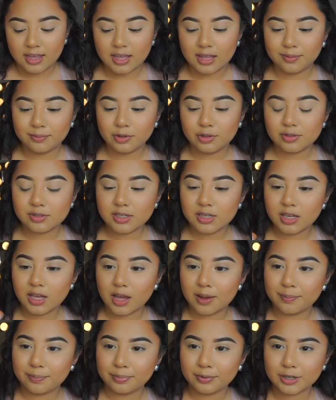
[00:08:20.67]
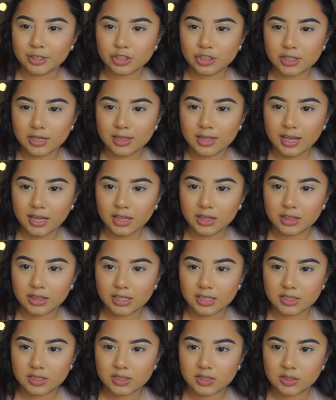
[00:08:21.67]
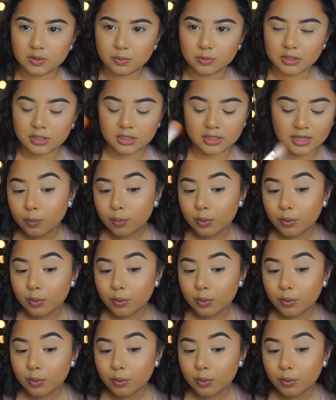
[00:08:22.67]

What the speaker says: and I'm using a brush like this one.